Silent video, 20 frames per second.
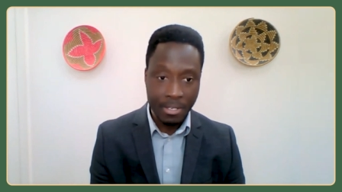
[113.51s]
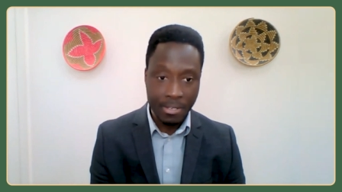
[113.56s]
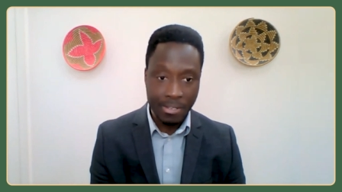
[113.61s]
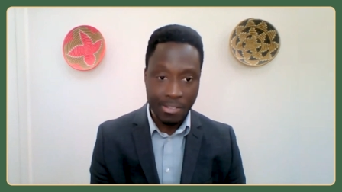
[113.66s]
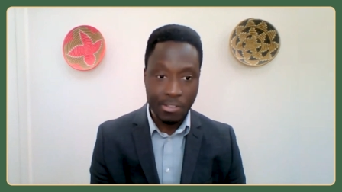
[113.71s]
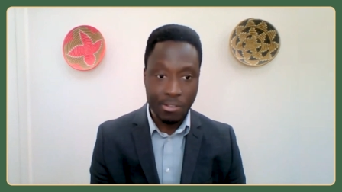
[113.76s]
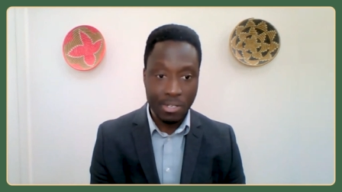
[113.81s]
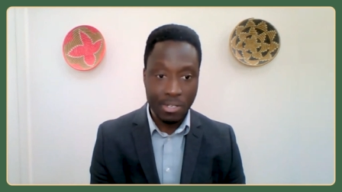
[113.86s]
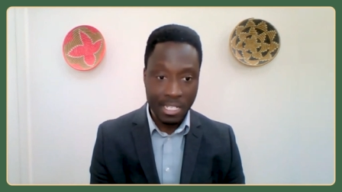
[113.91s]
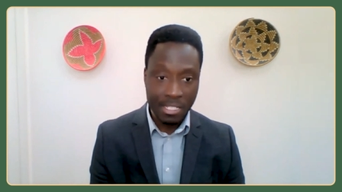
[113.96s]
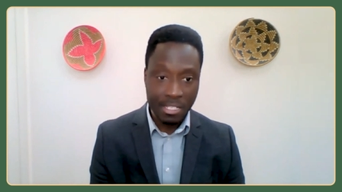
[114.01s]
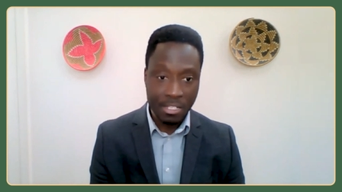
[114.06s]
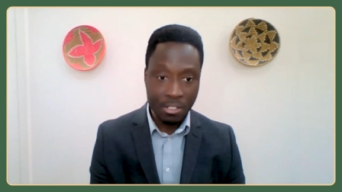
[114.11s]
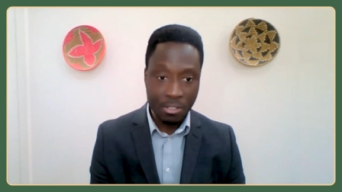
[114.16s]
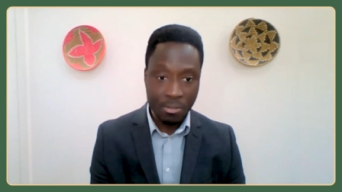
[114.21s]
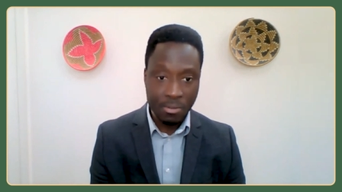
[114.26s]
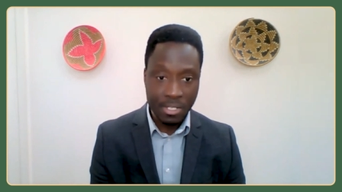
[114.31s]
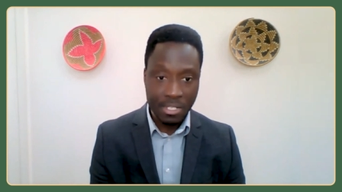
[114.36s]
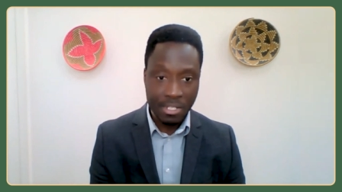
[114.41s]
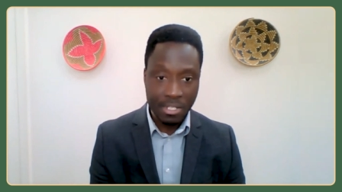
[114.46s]
You listen
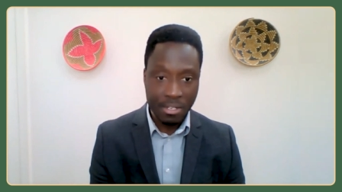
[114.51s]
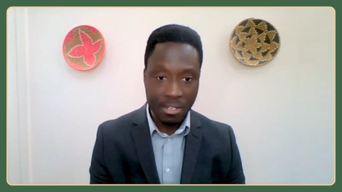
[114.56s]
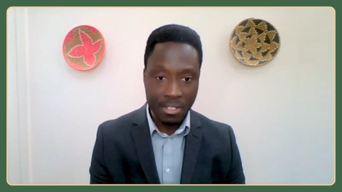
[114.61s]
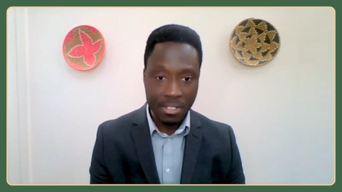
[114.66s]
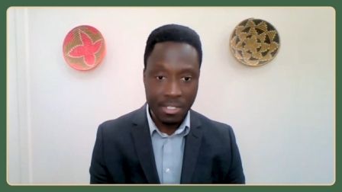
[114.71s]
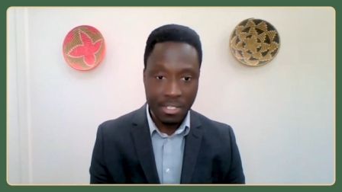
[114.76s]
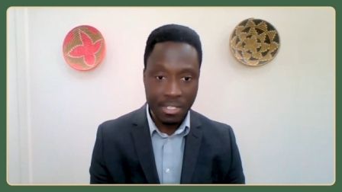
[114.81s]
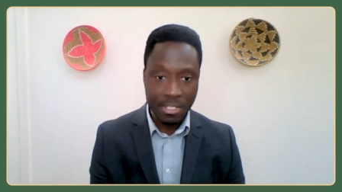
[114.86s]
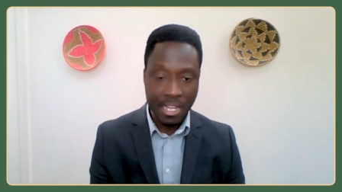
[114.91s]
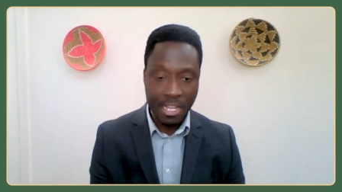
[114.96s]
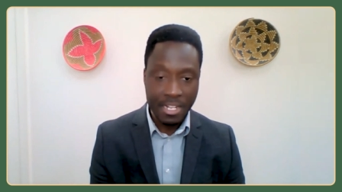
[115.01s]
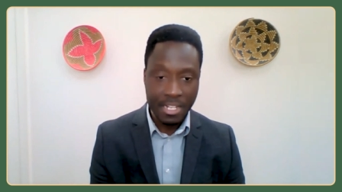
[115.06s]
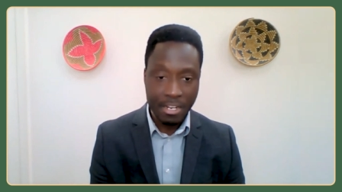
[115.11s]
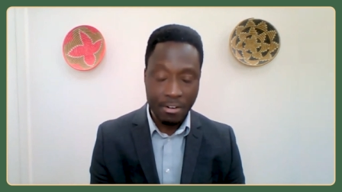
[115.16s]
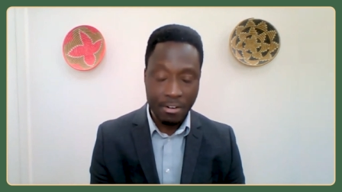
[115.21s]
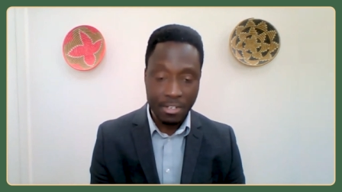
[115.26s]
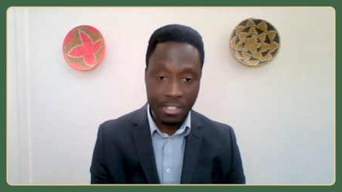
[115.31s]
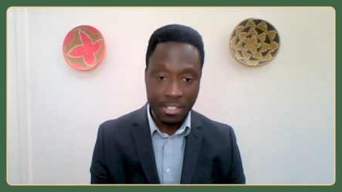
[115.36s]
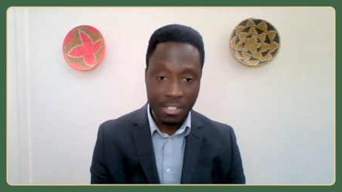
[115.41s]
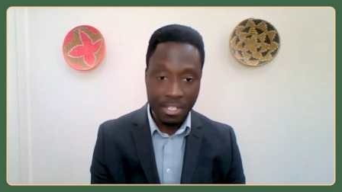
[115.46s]
to his lungs and
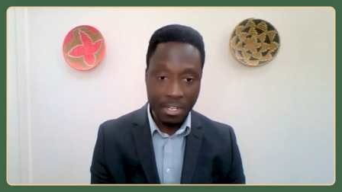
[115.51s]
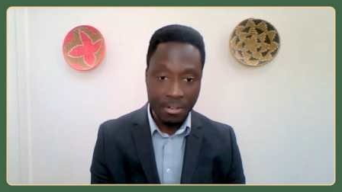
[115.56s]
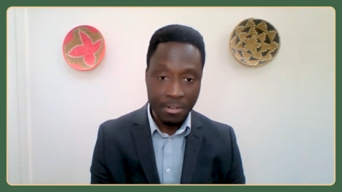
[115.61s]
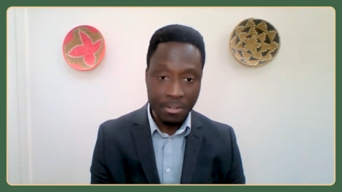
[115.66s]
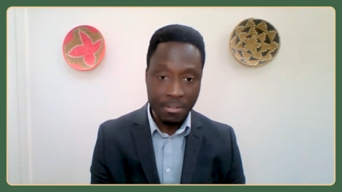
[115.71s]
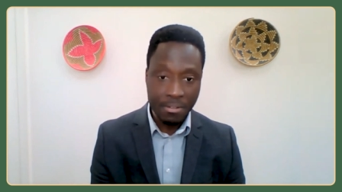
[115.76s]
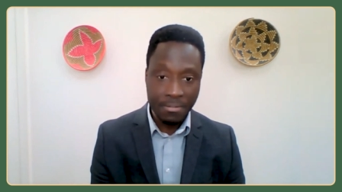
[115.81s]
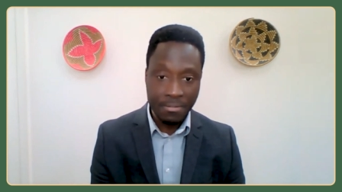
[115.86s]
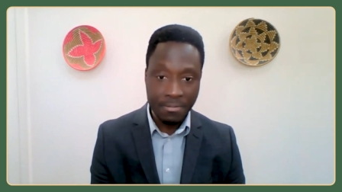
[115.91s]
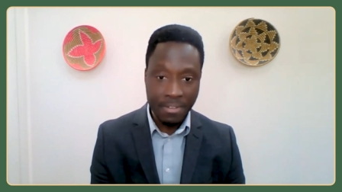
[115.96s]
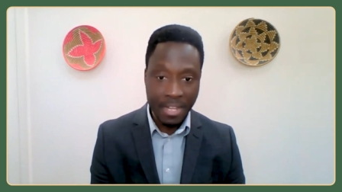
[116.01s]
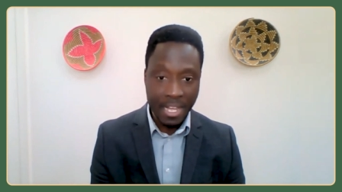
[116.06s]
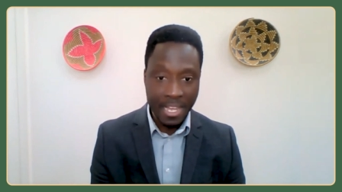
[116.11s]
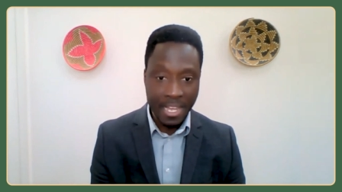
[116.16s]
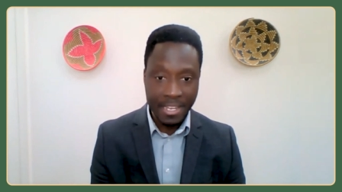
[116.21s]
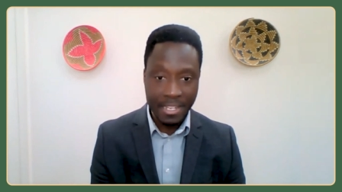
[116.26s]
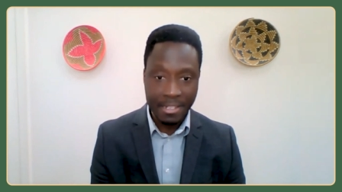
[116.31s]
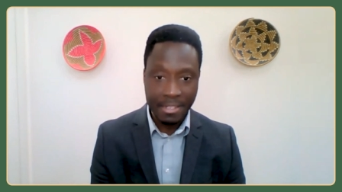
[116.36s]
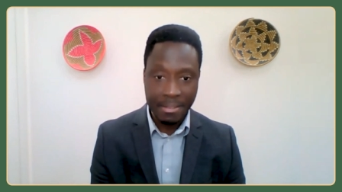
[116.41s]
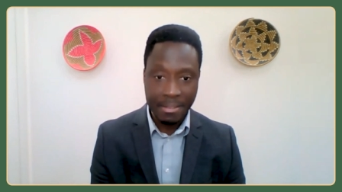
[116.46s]
there are subtle,
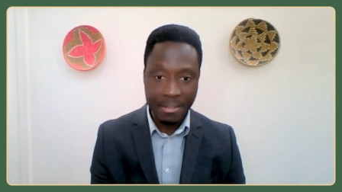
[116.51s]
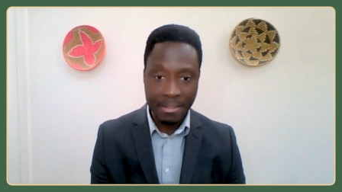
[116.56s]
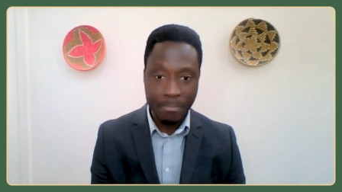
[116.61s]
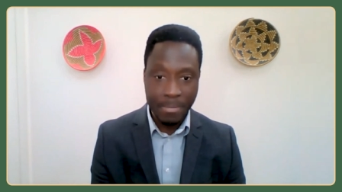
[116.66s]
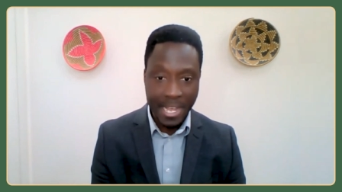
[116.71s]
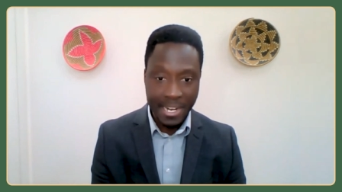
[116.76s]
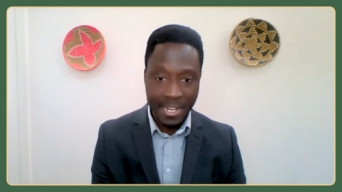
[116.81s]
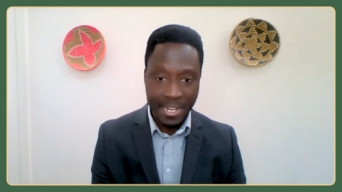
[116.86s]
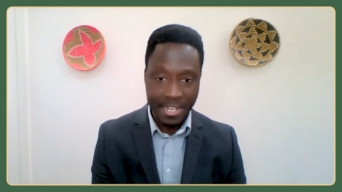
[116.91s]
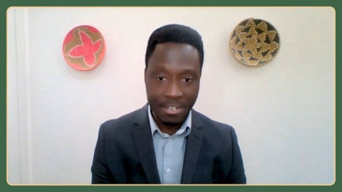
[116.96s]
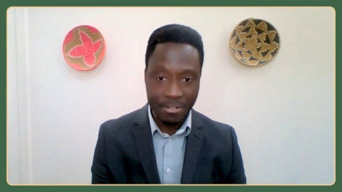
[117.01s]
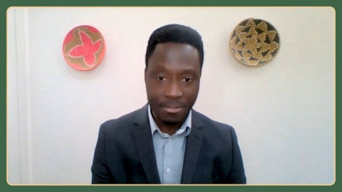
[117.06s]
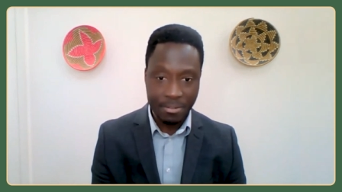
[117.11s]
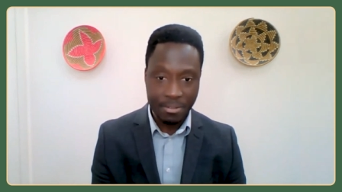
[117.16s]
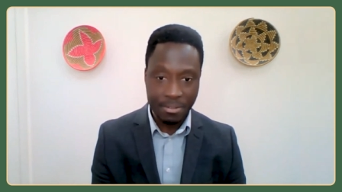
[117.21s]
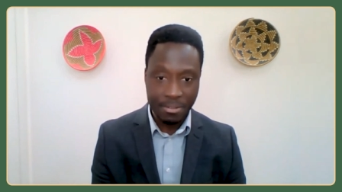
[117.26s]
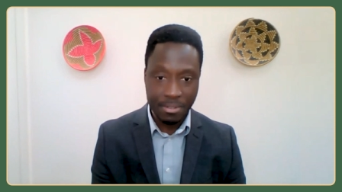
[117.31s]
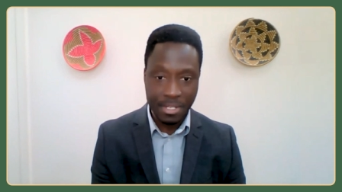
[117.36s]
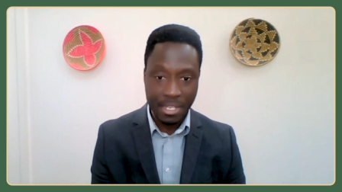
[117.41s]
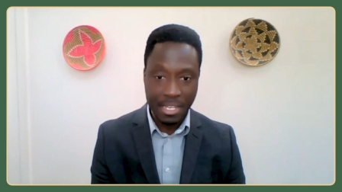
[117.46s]
fine,
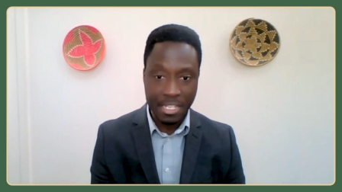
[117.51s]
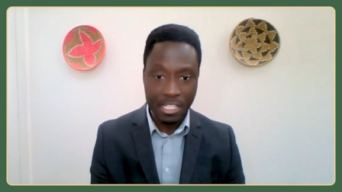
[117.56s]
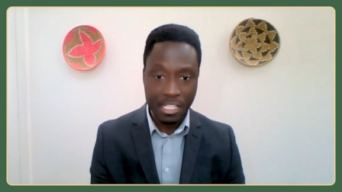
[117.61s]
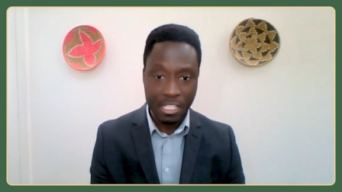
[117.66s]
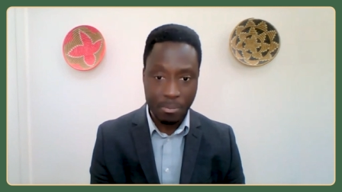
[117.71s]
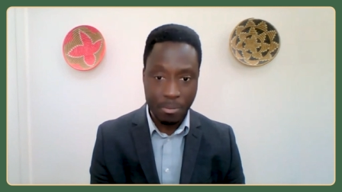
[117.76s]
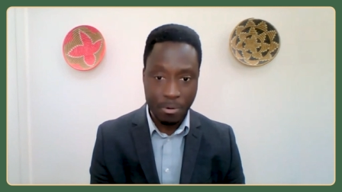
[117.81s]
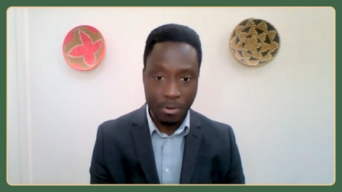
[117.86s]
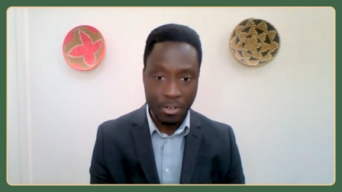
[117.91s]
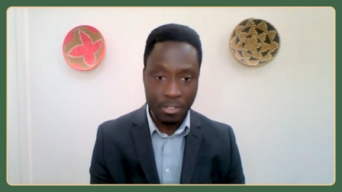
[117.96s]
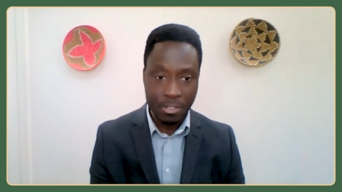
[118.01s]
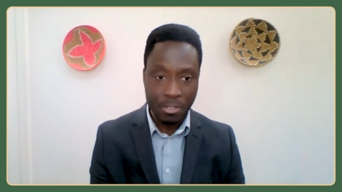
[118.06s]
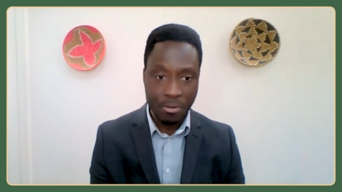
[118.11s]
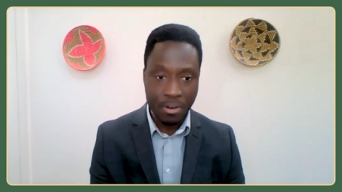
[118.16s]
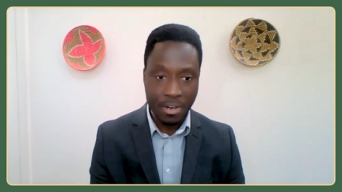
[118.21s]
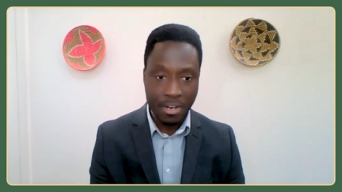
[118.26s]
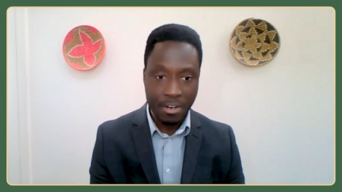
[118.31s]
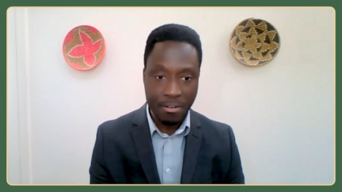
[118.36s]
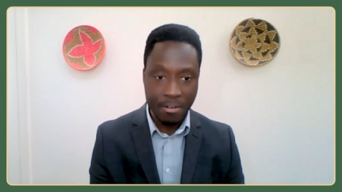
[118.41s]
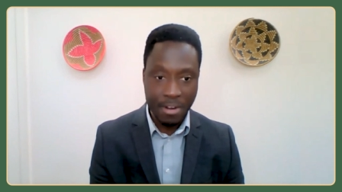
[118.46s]
bilateral
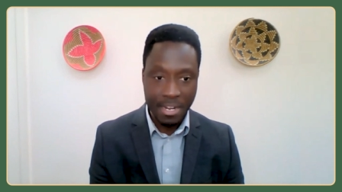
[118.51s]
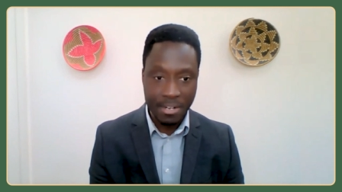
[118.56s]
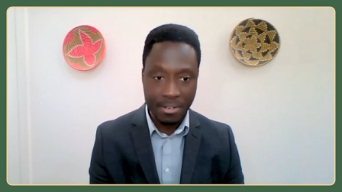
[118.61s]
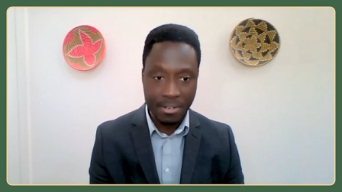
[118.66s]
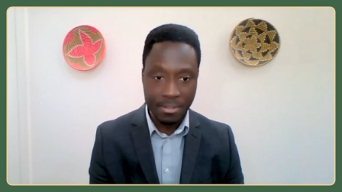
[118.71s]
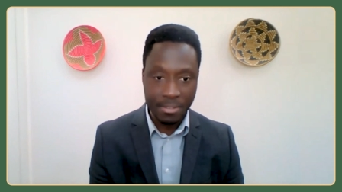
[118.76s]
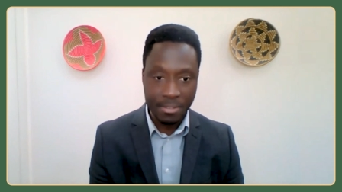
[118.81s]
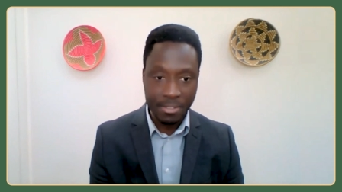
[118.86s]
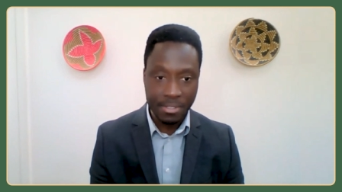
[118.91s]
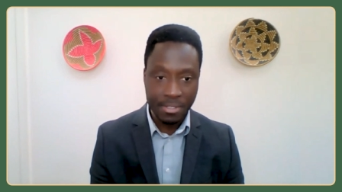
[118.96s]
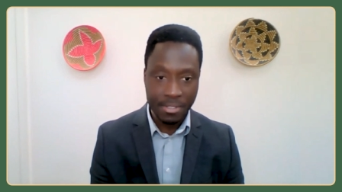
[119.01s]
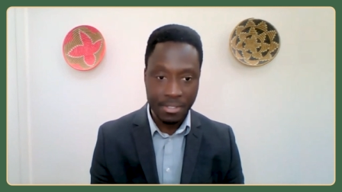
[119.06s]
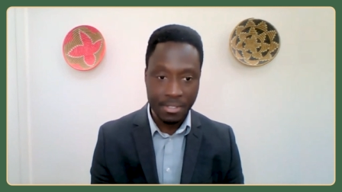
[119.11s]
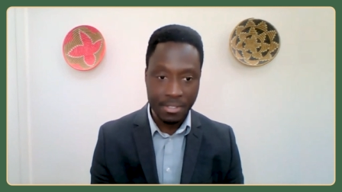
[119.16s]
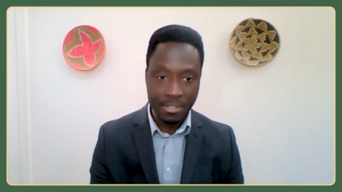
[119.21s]
inspiratory crackles,